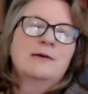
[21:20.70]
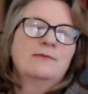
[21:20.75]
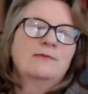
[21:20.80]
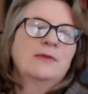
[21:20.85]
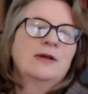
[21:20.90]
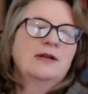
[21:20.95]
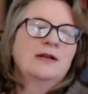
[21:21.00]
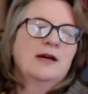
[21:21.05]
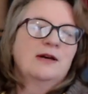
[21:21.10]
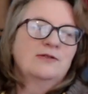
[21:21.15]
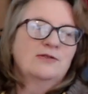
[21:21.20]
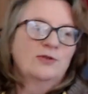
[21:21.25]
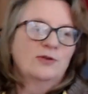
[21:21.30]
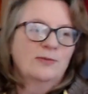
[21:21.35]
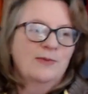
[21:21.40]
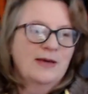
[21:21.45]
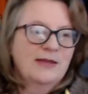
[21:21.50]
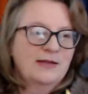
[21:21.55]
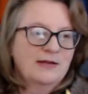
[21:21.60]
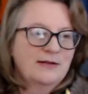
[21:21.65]
no, I'll talk
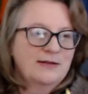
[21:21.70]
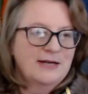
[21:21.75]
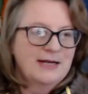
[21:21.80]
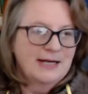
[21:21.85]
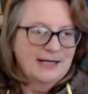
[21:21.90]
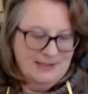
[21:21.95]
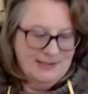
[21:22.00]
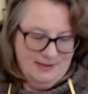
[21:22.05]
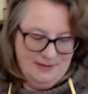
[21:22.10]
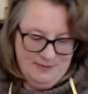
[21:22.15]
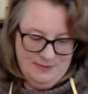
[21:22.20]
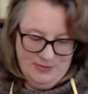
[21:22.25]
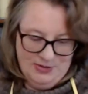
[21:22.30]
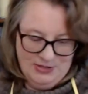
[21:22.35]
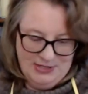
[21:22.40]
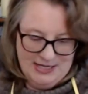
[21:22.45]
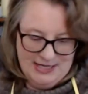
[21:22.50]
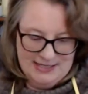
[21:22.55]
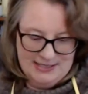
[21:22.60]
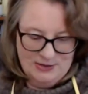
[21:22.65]
about that on the next
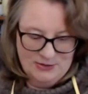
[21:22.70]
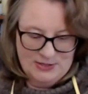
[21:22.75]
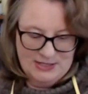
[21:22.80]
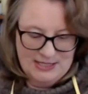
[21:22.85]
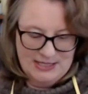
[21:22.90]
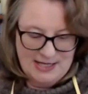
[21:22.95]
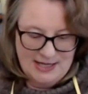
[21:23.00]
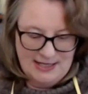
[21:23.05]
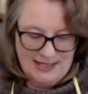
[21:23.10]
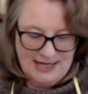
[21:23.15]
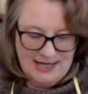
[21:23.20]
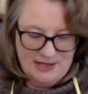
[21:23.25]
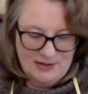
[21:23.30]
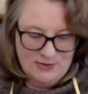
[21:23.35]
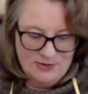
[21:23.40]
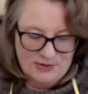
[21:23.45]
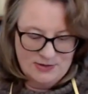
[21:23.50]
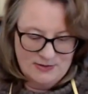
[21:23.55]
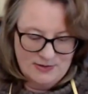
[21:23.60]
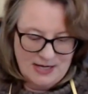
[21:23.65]
podcast. It was another lady
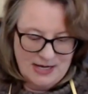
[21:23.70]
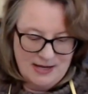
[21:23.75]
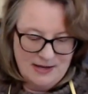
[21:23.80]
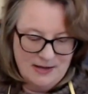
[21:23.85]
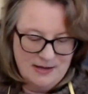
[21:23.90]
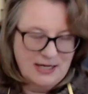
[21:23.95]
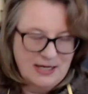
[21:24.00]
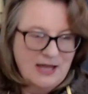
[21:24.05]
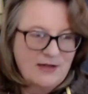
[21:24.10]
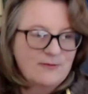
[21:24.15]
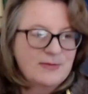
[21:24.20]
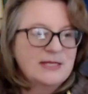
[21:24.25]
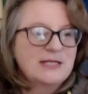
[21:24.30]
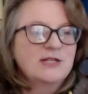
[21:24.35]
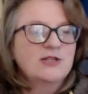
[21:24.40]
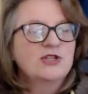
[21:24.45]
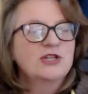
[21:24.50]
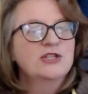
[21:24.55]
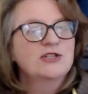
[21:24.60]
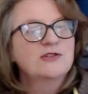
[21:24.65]
who gave me a
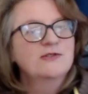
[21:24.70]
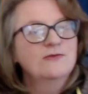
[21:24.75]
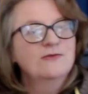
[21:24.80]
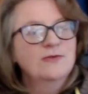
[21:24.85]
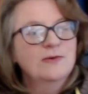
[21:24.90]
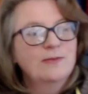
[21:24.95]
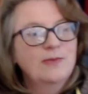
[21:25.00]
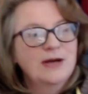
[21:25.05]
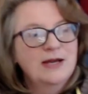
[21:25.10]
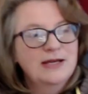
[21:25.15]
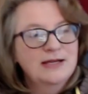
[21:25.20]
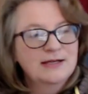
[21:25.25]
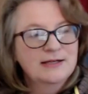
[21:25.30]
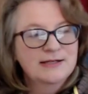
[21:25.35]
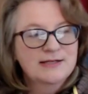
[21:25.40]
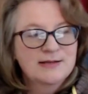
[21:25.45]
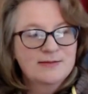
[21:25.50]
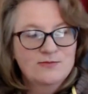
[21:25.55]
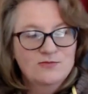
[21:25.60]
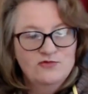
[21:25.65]
suggestion for buying
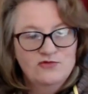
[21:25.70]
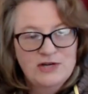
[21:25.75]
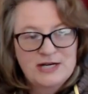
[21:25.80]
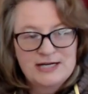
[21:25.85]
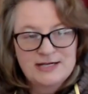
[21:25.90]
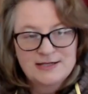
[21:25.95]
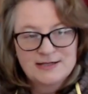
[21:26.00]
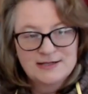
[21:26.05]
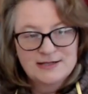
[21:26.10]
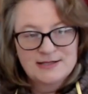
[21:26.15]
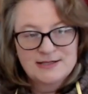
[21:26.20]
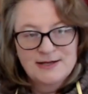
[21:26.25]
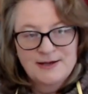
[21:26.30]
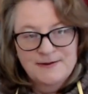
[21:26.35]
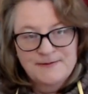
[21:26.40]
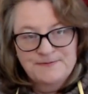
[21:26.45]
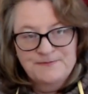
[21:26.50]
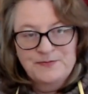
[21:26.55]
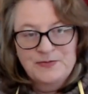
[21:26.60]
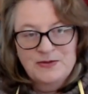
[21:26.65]
some rings
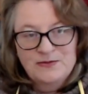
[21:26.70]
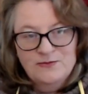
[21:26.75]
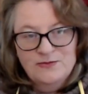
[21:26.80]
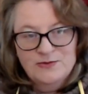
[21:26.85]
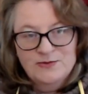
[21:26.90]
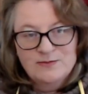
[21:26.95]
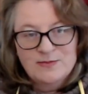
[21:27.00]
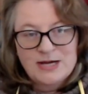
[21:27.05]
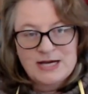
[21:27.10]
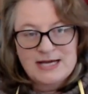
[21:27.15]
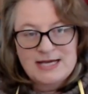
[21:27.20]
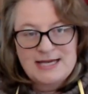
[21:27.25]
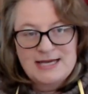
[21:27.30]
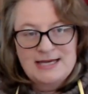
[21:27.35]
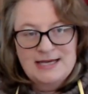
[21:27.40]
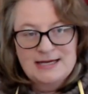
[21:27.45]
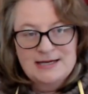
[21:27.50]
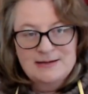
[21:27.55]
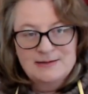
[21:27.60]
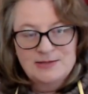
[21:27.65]
for
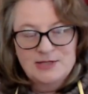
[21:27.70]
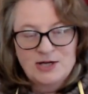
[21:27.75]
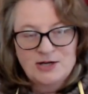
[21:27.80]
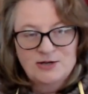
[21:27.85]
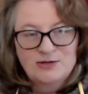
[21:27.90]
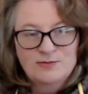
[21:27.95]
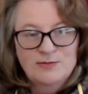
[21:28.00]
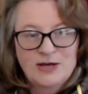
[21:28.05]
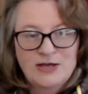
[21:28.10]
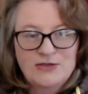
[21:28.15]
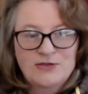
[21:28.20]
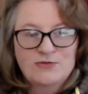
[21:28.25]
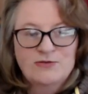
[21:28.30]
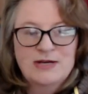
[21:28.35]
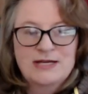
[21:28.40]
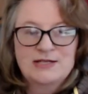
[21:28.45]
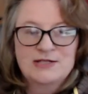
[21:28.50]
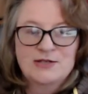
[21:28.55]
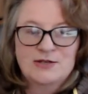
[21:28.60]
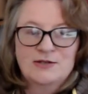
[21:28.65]
my to hold my
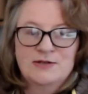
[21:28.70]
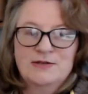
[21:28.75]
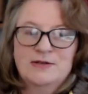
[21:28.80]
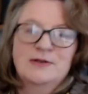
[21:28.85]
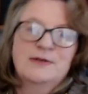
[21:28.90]
threads on,